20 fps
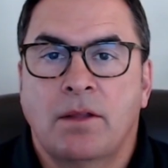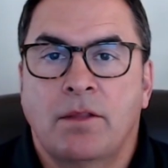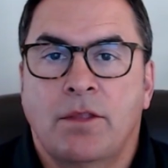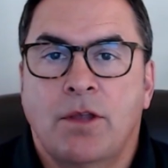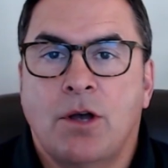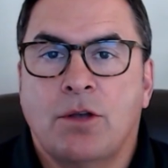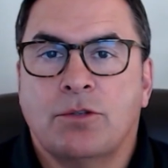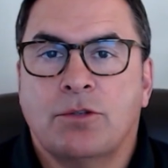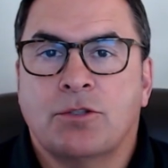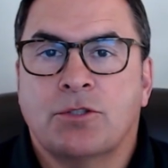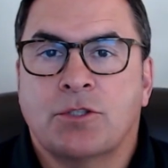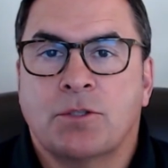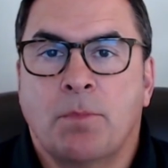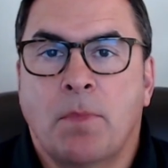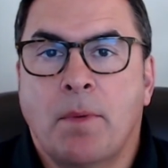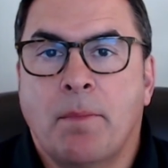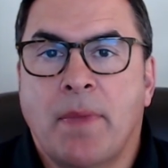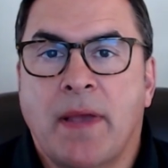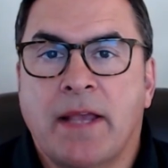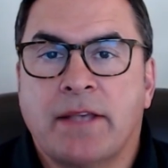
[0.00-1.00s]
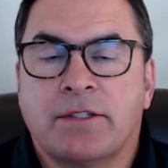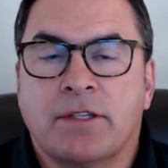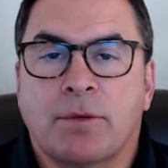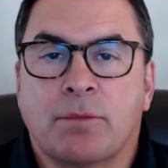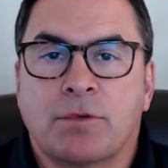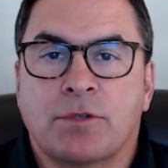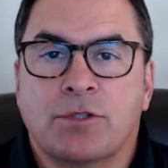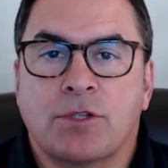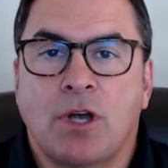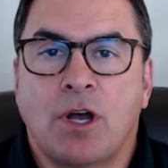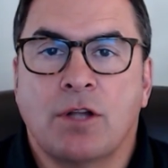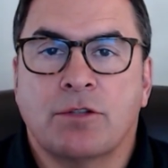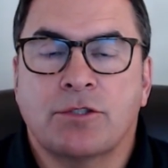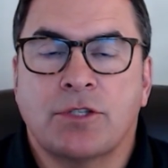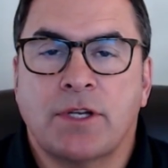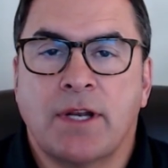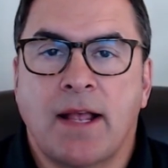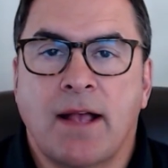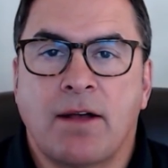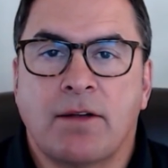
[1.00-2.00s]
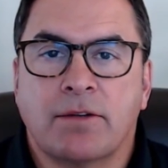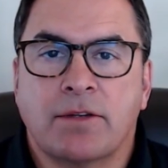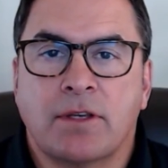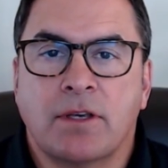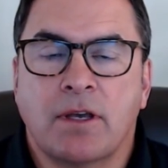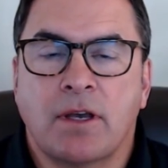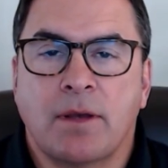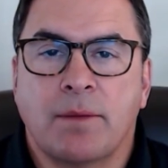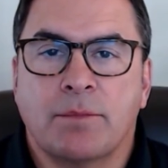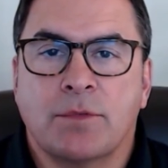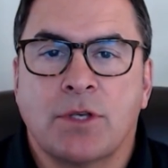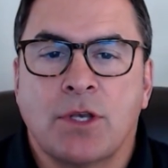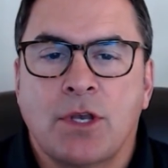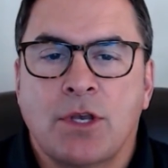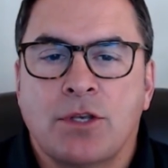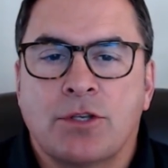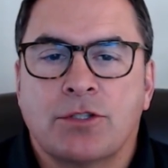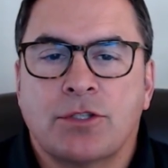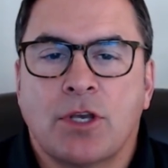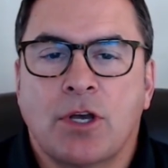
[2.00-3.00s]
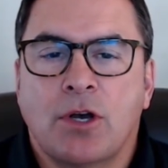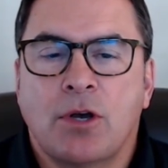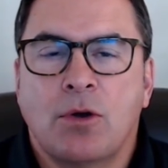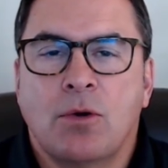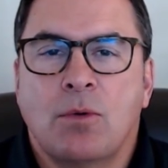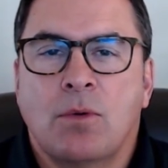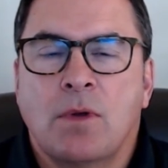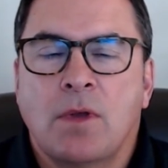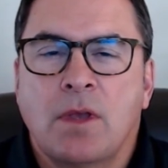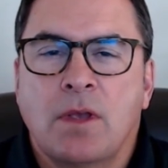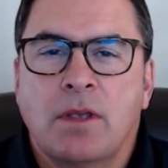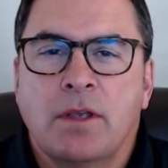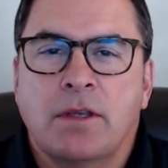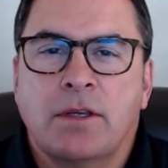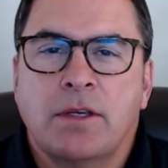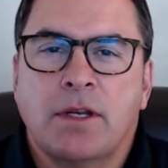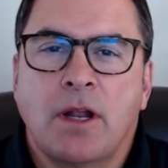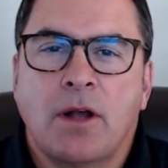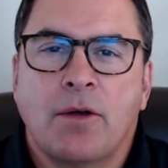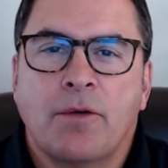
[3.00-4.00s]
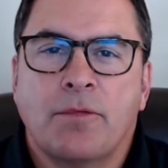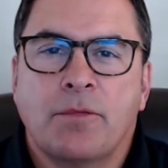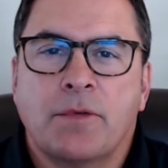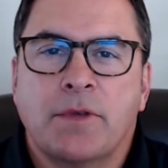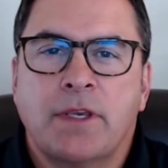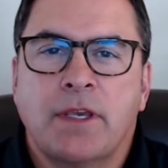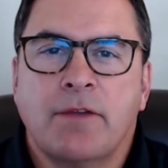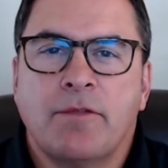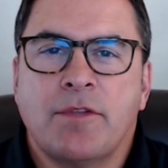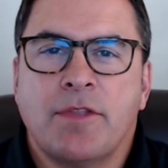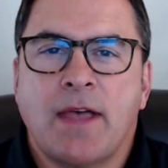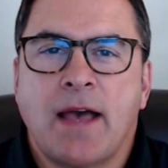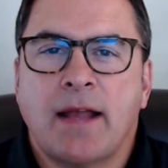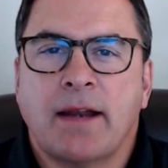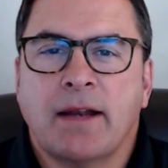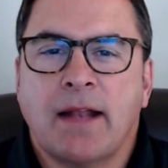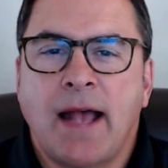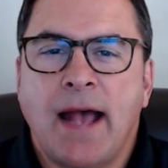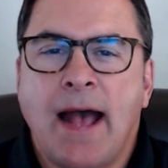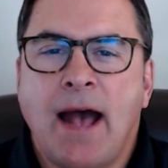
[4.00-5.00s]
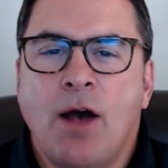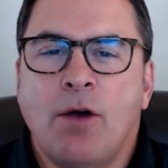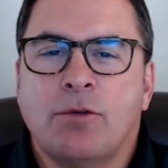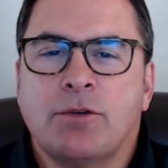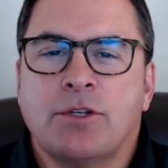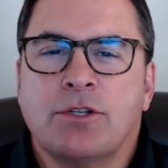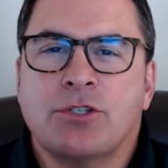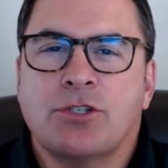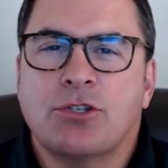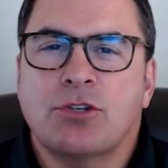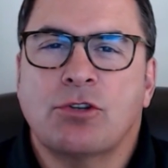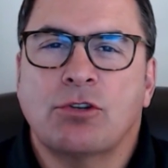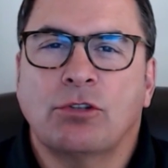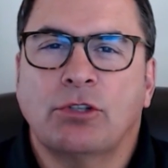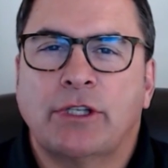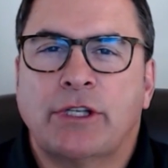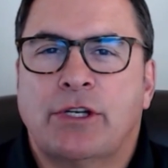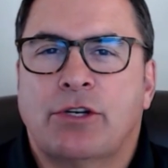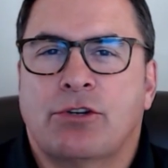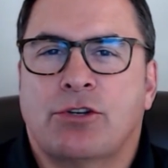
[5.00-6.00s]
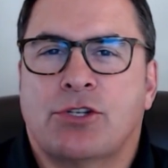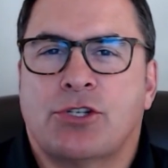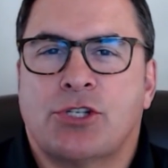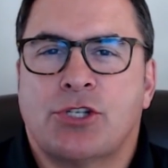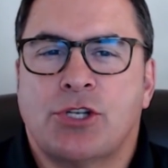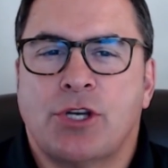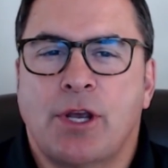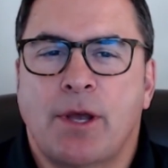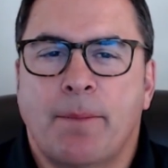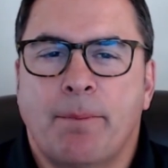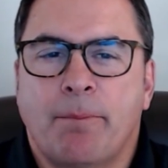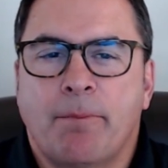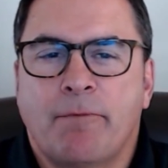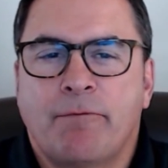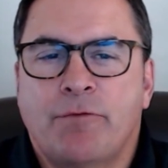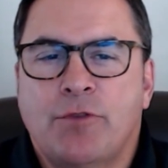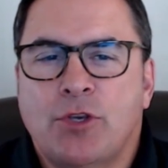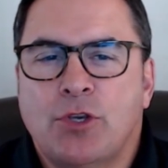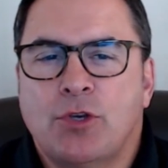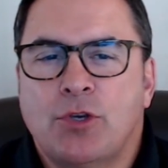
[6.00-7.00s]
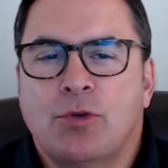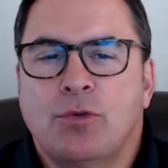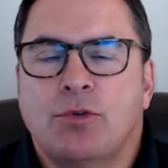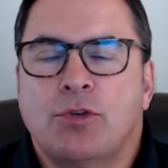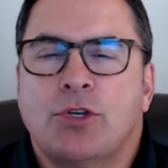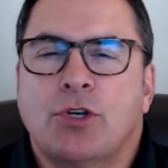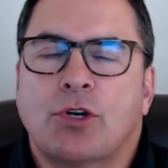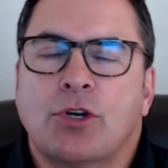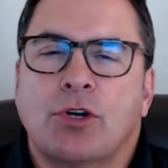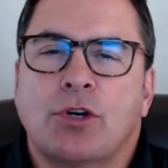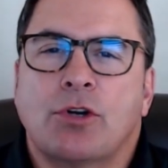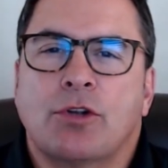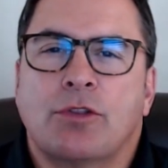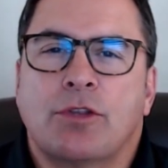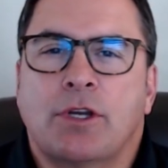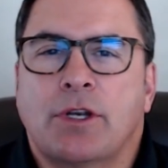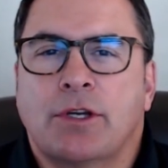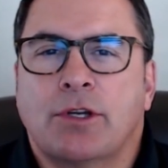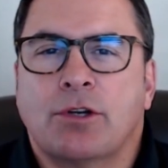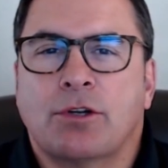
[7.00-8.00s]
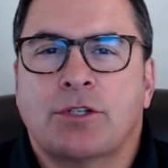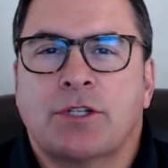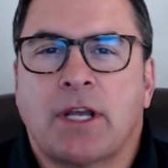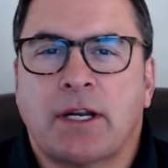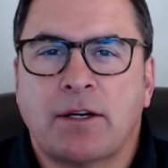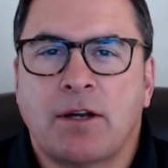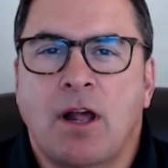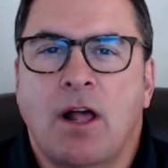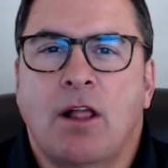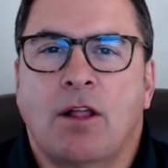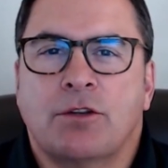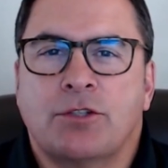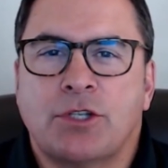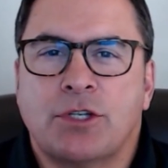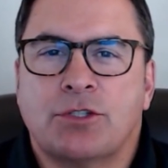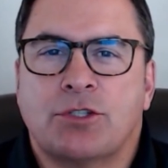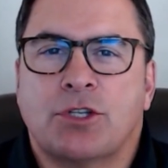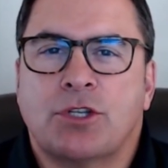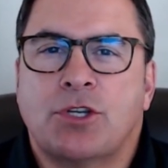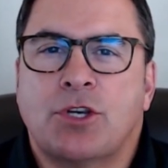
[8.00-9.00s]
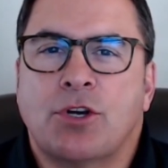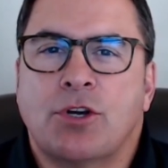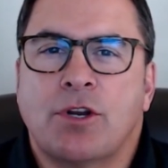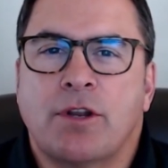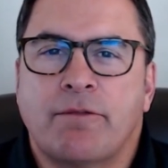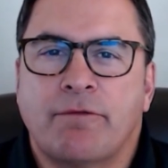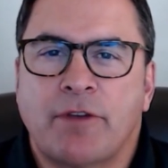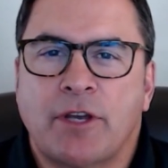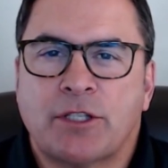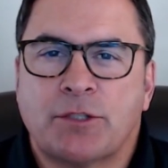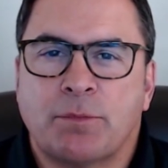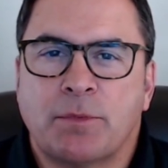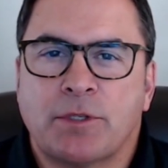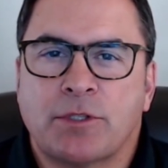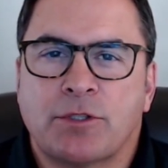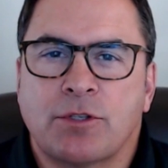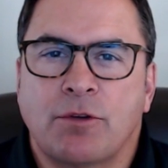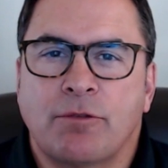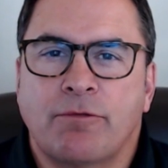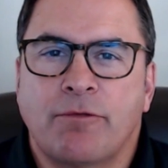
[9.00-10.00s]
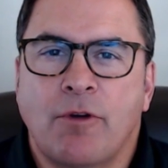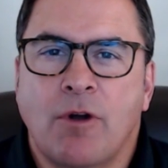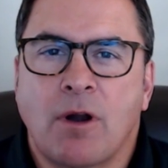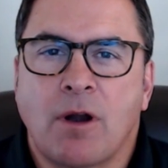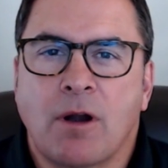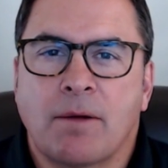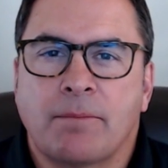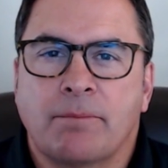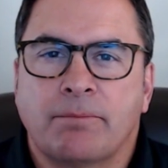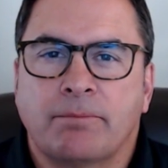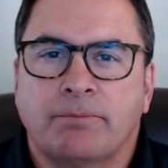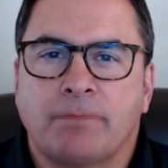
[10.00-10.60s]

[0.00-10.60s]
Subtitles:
Those are some amazing results and outcomes. So, given that, how does your leadership view your technology and security investments so far?